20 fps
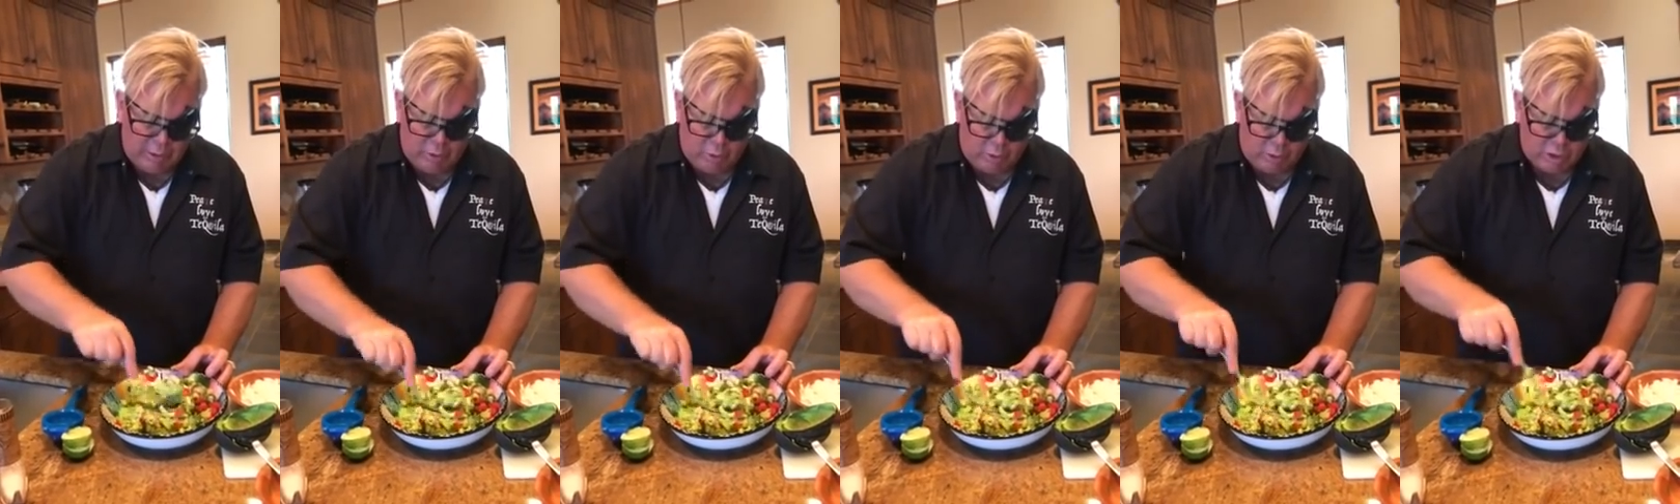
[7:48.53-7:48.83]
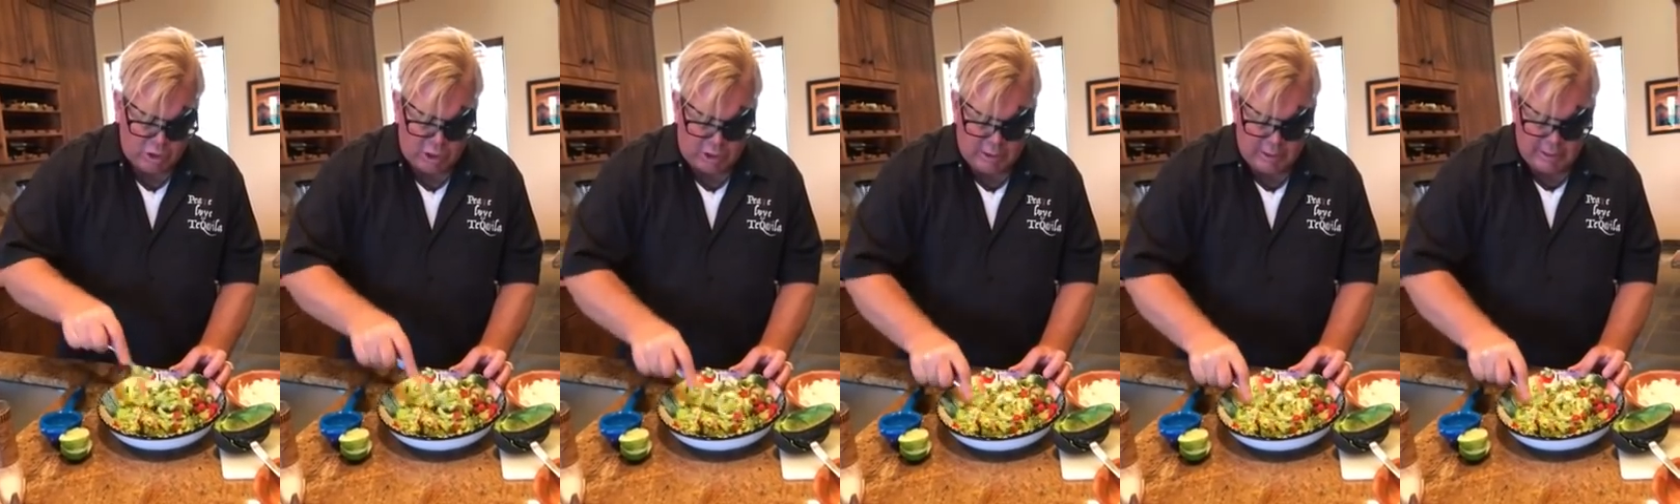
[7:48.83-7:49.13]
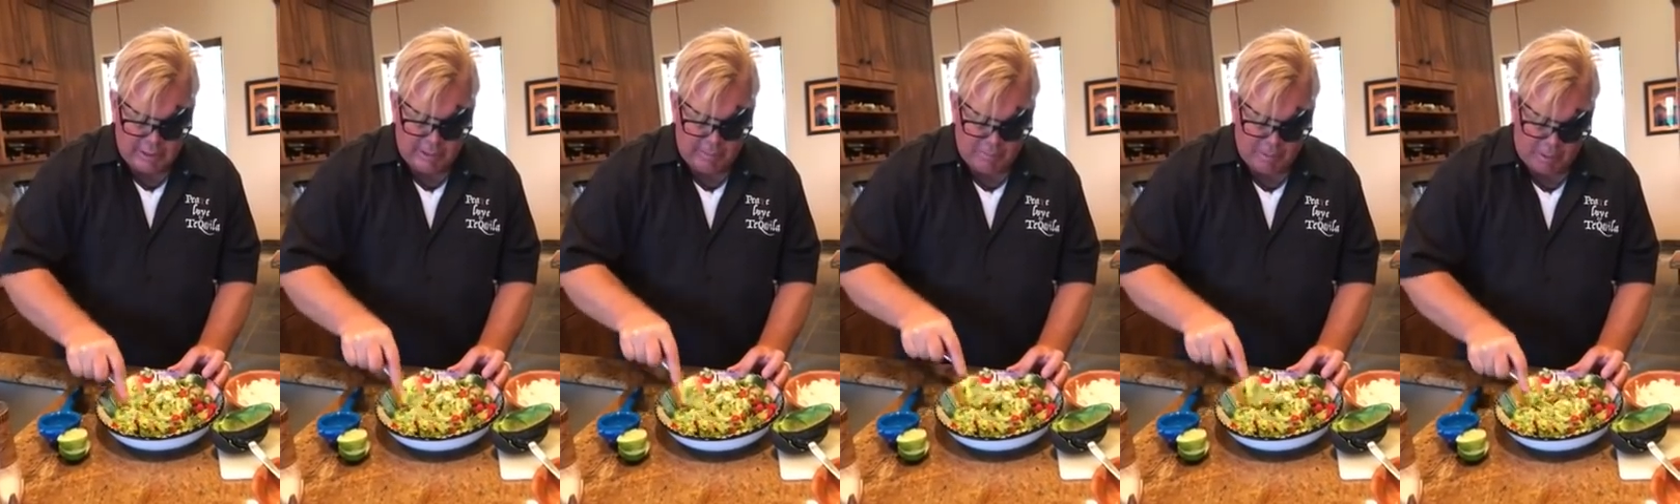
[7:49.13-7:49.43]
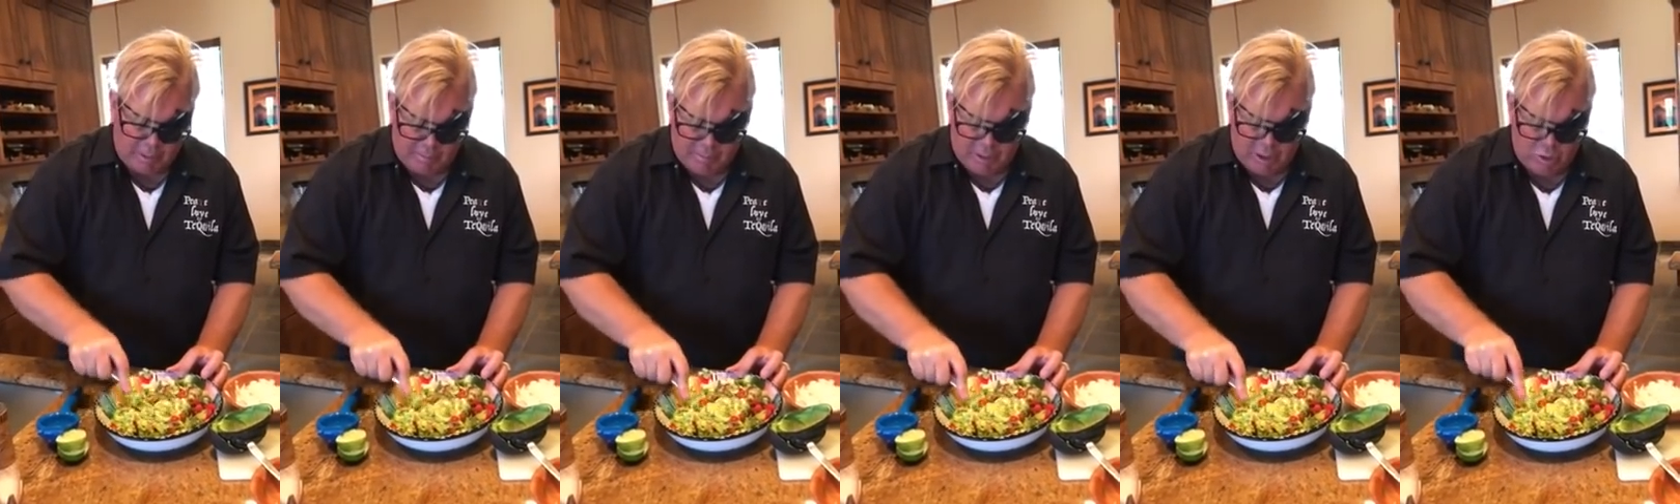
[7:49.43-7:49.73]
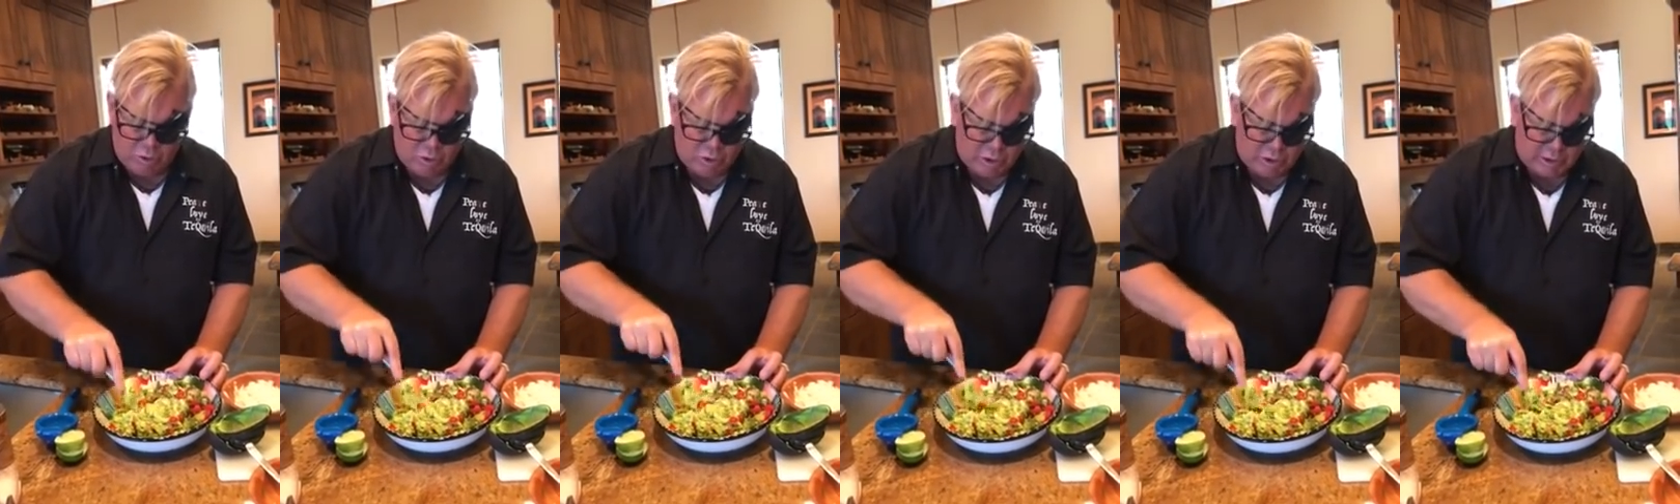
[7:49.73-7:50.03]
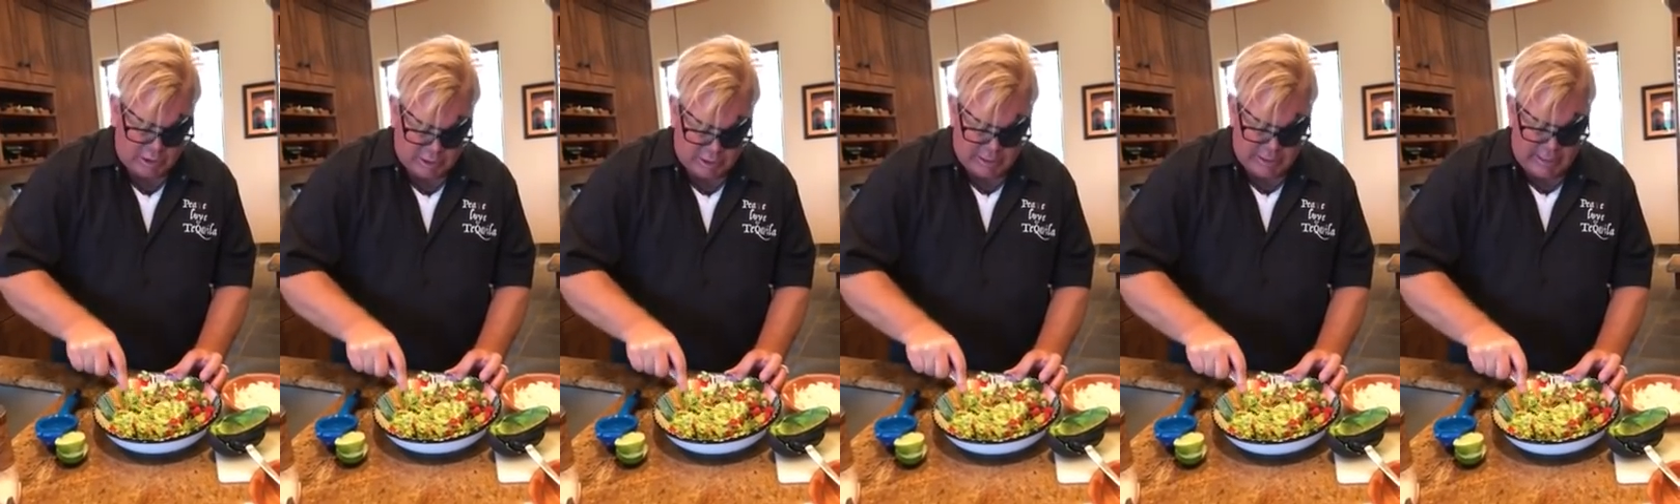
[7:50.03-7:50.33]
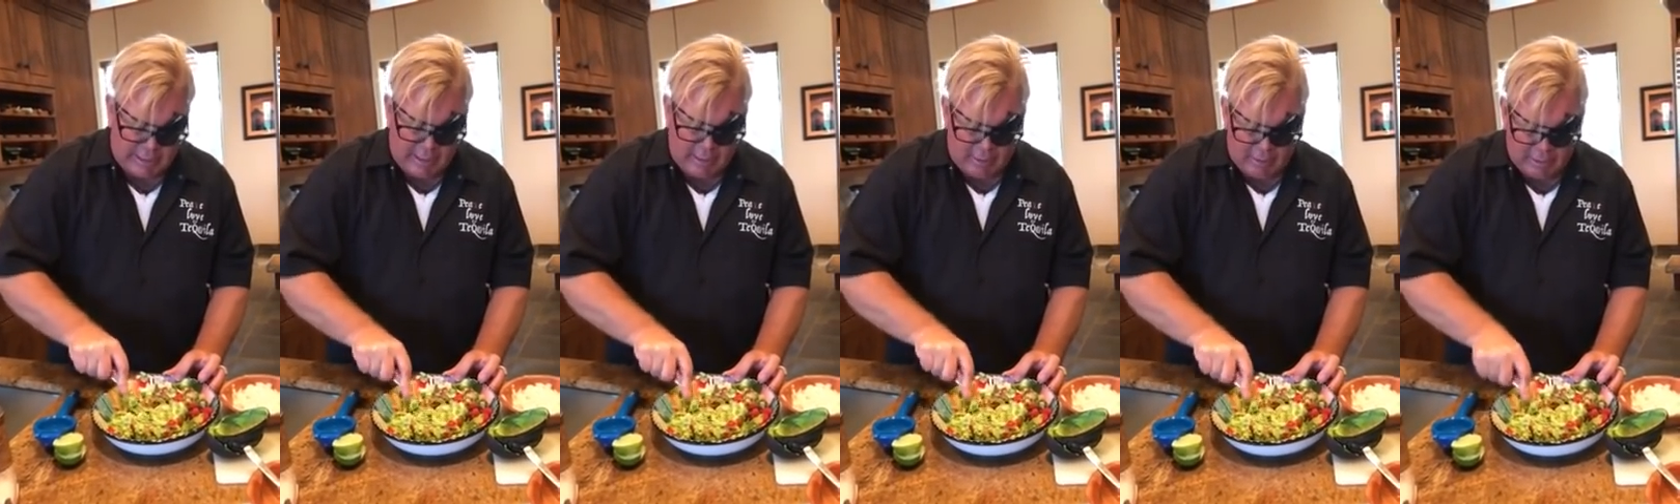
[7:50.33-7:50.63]
you know, it's a dip. It can be used as a
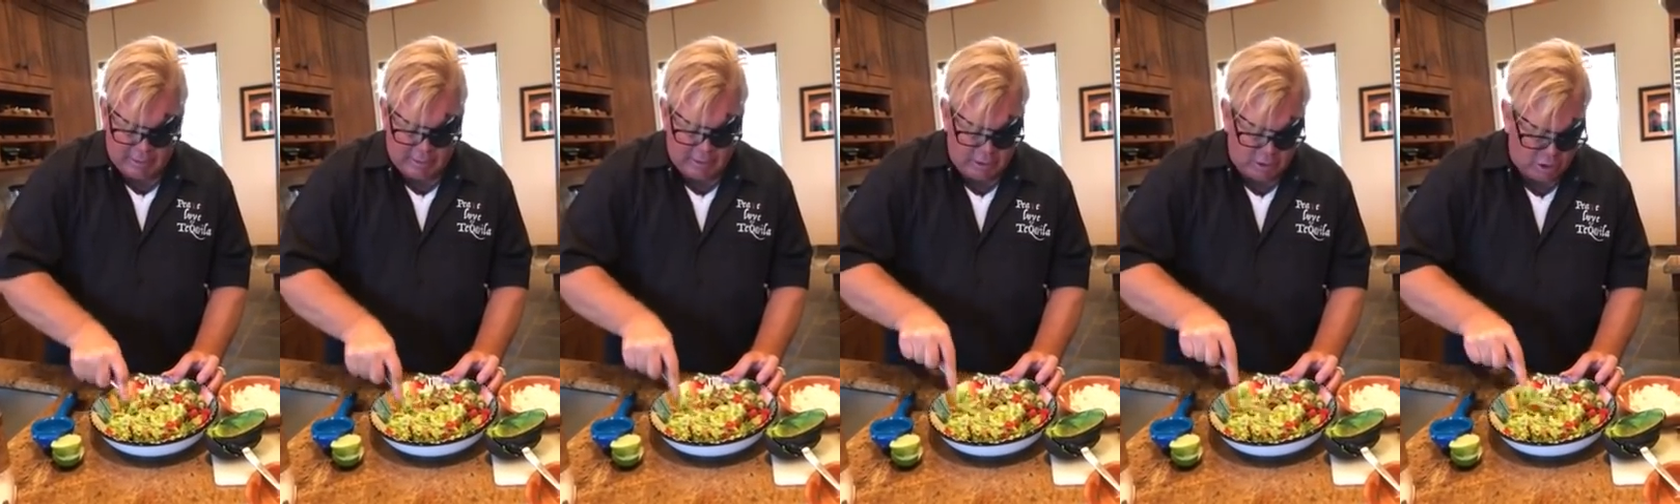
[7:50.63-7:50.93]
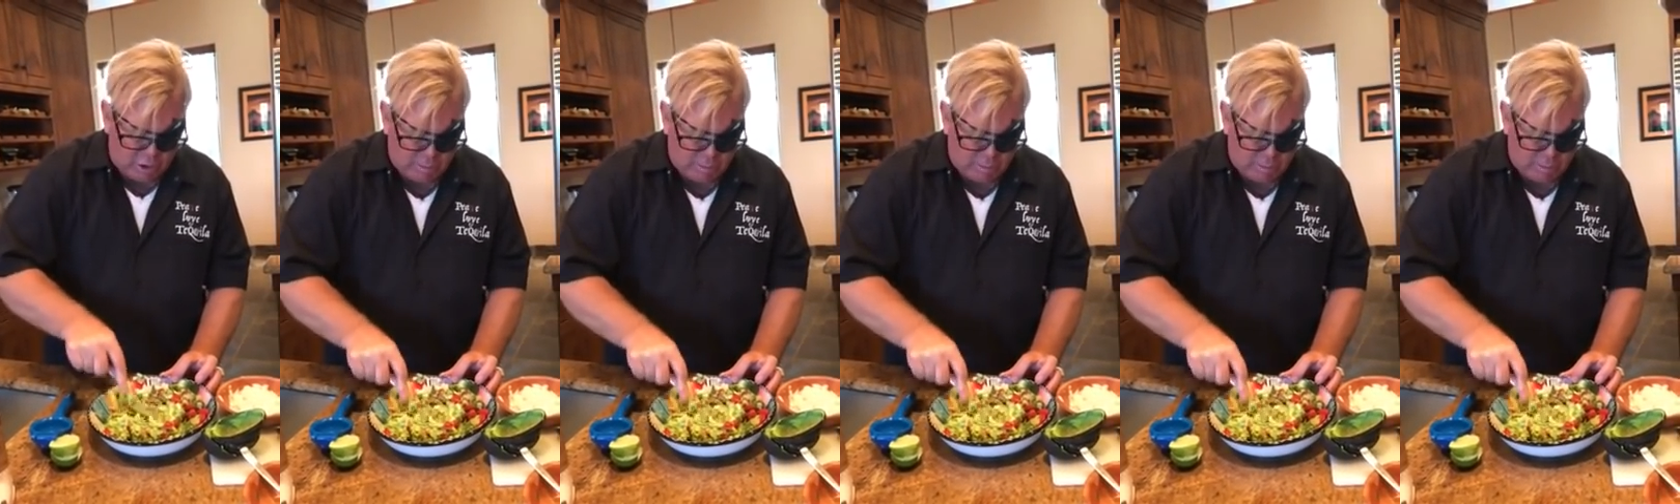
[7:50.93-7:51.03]
salad,